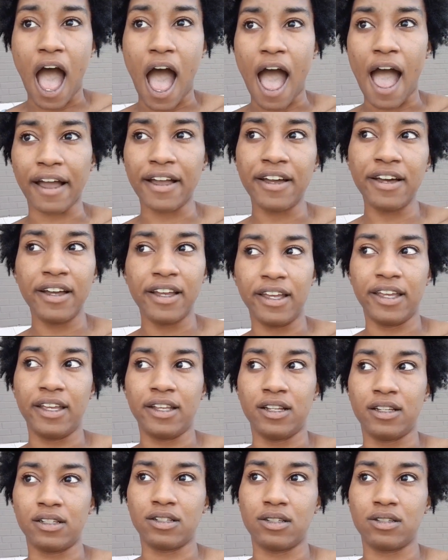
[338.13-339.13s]
I
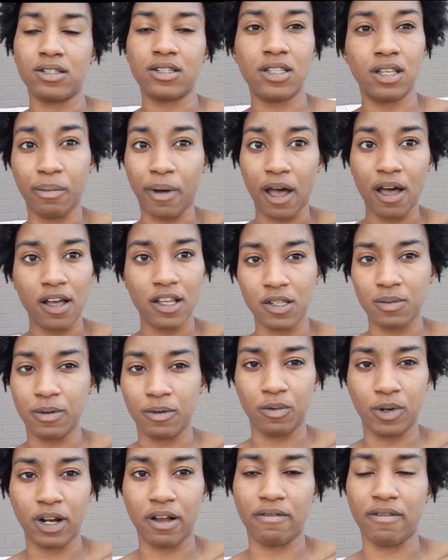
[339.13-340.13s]
couldn't see my
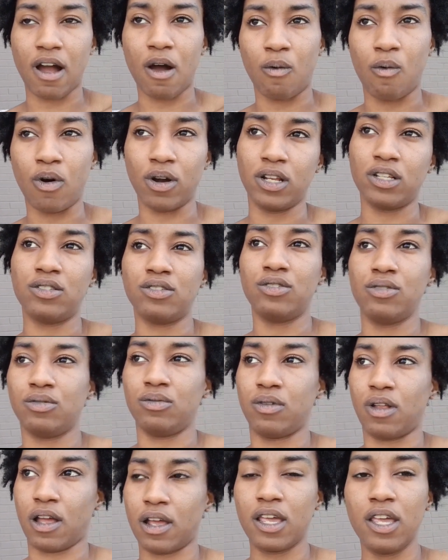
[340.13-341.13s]
husband whenever I wanted to.
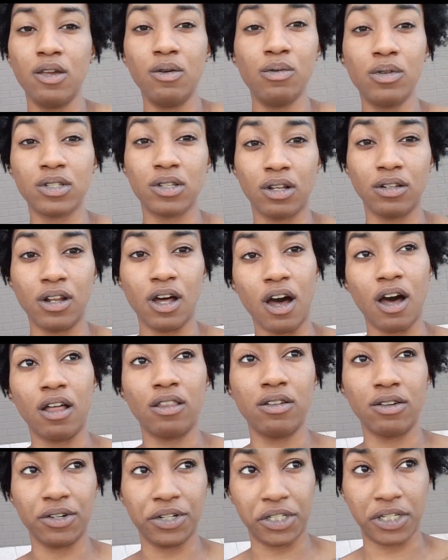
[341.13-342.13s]
Like, he was on the
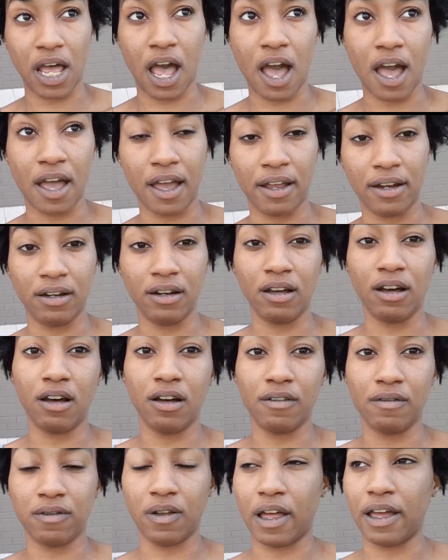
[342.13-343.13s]
other side
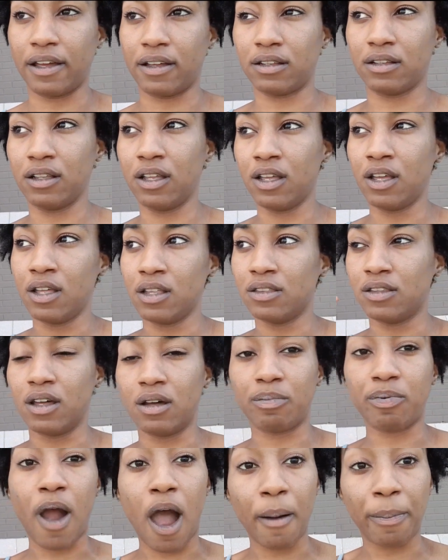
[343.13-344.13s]
of, like, the
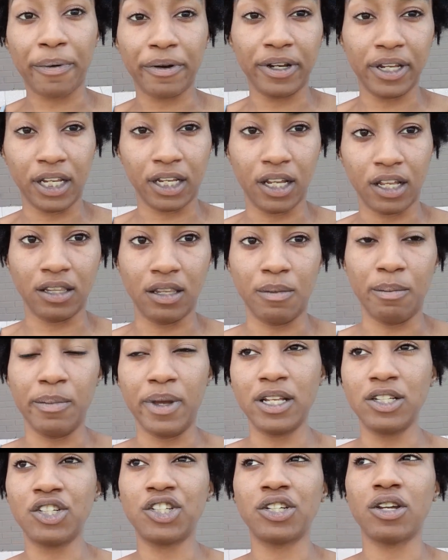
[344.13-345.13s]
property in the
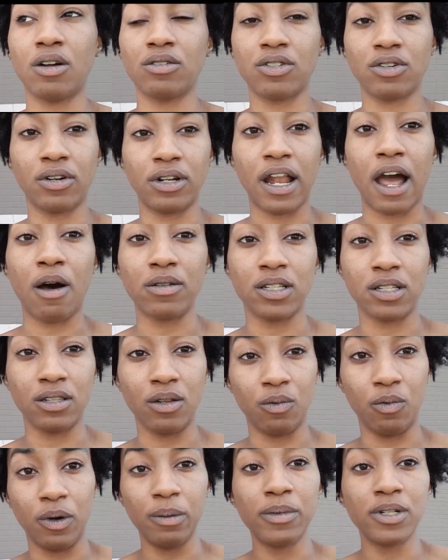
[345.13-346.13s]
men's shelter, and I was in
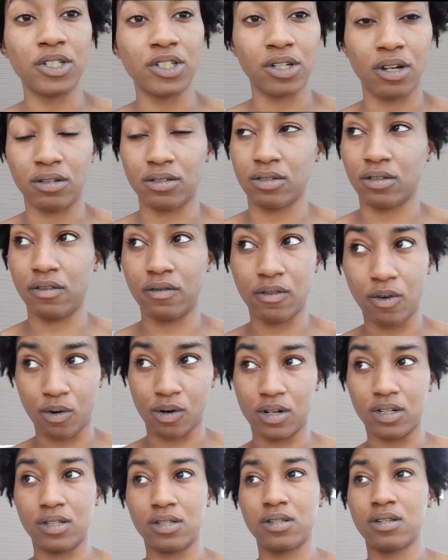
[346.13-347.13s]
the women's shelter, of
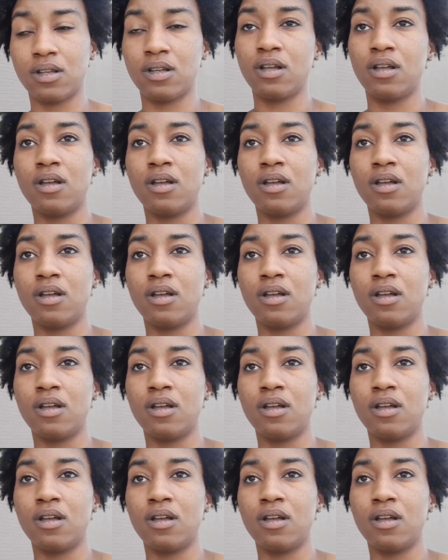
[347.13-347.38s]
course.